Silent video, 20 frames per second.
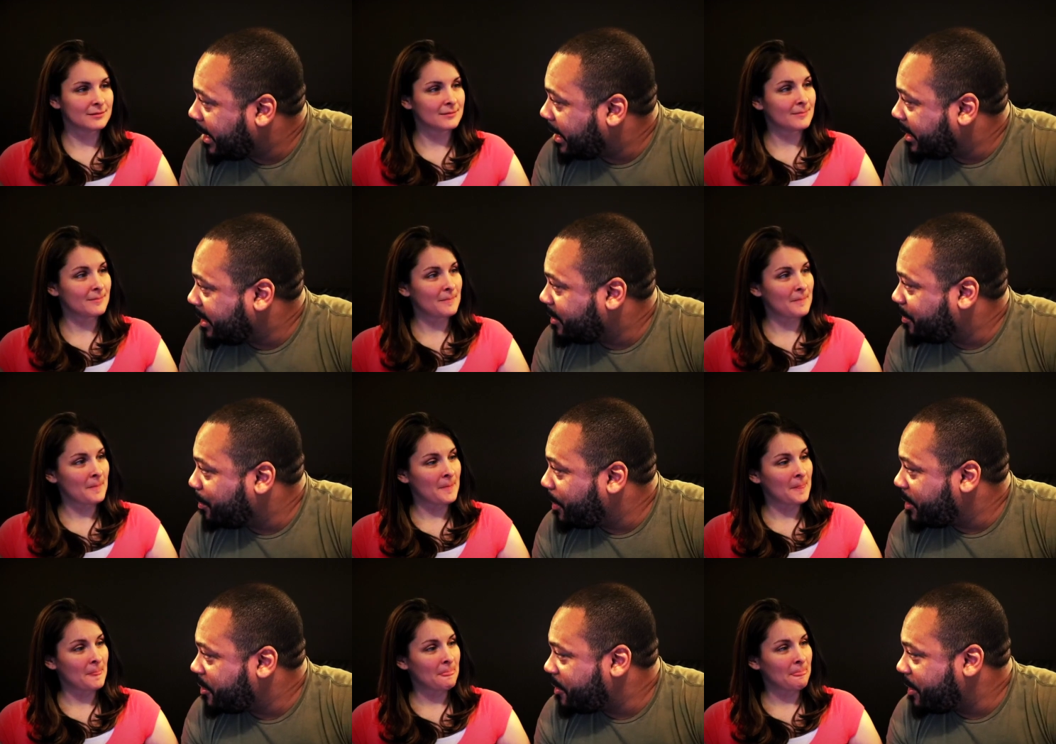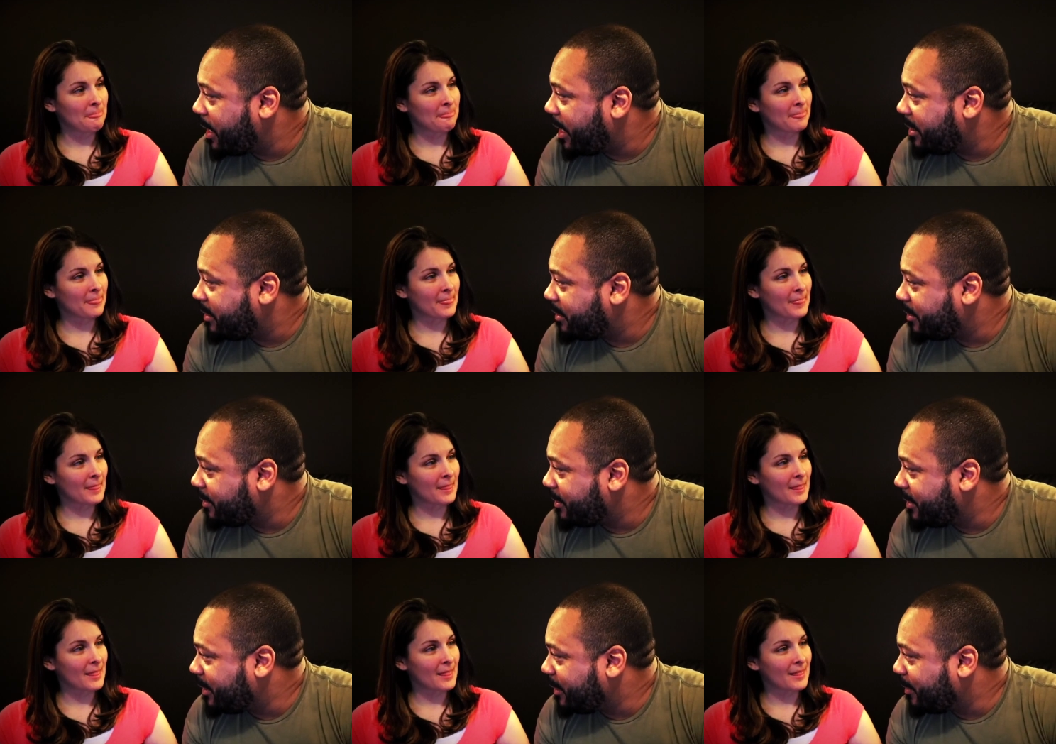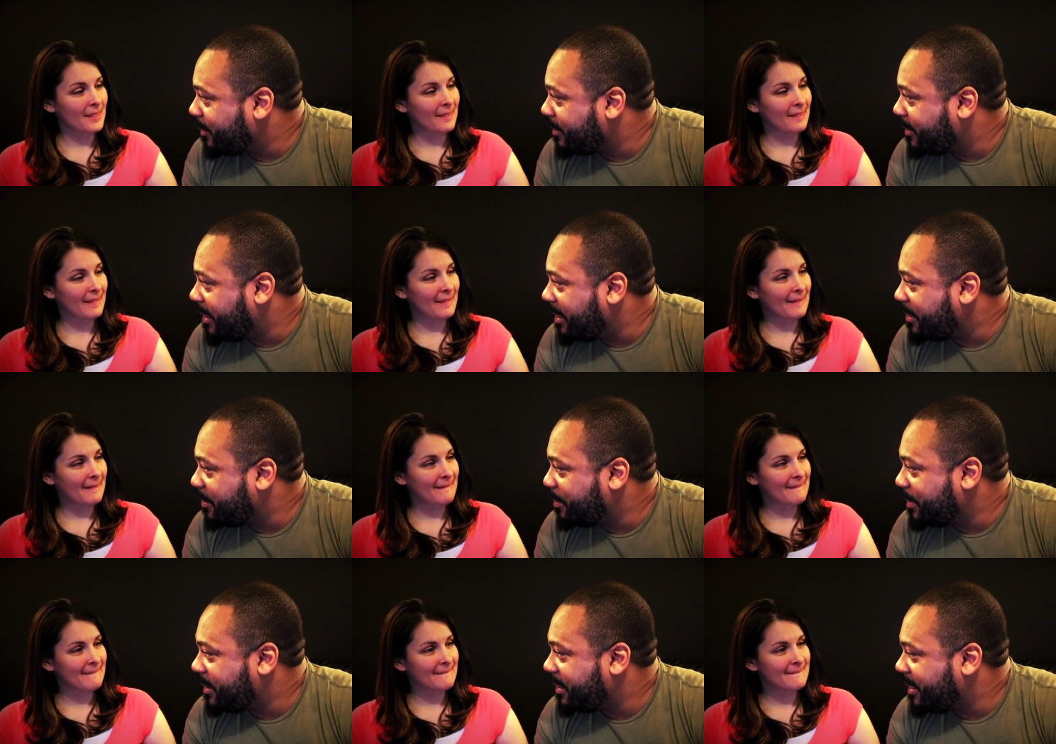Speaker 1: He's
Speaker 2: much nicer in the Old
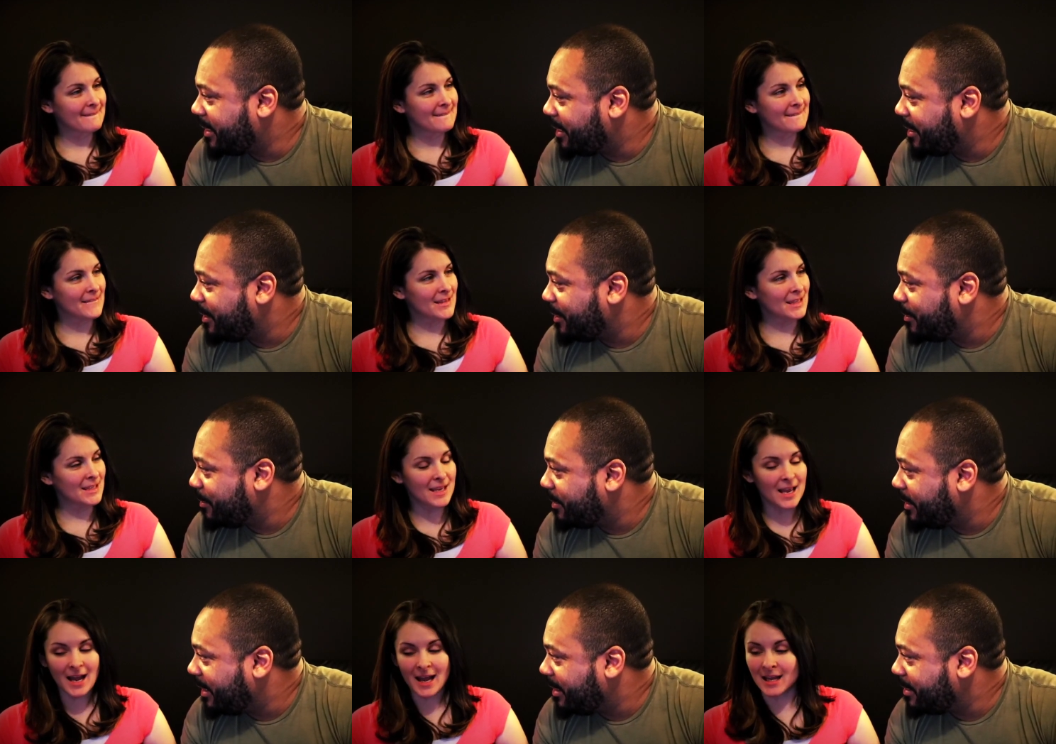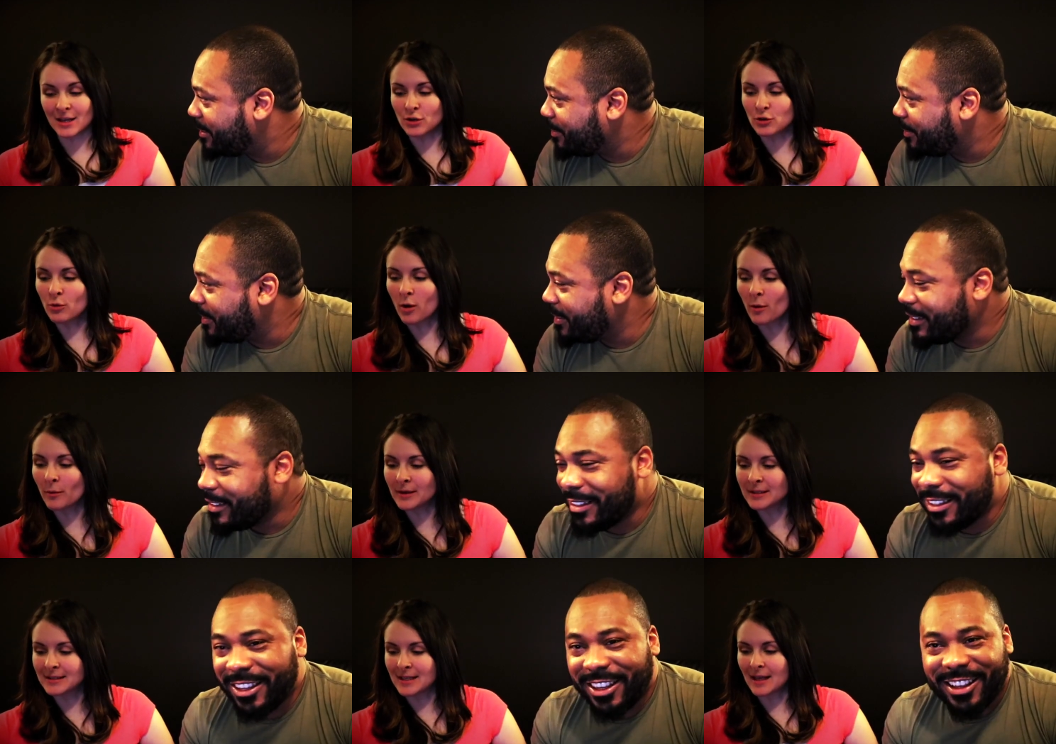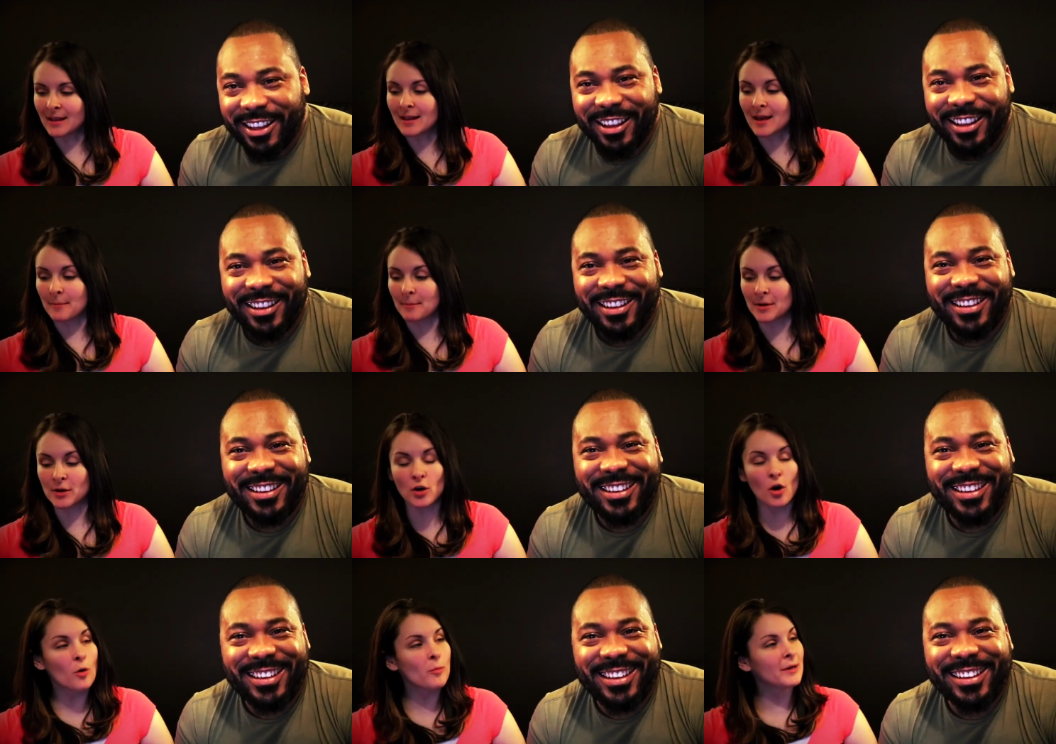Testament than.
Speaker 1: yeah, you always say
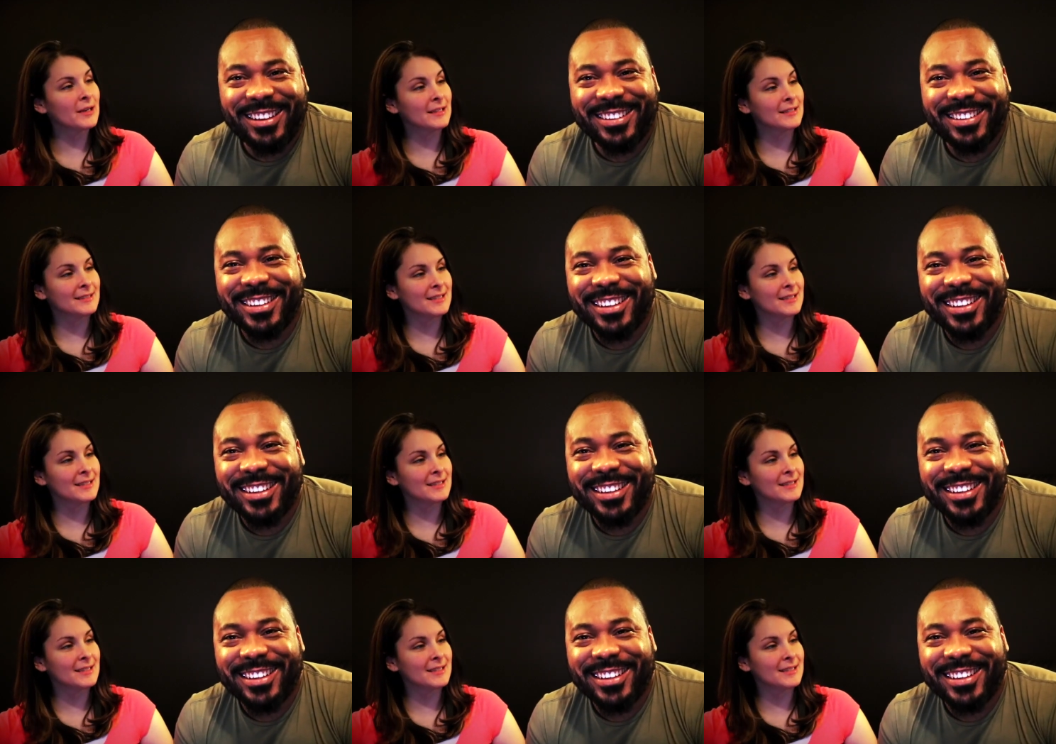that, but nobody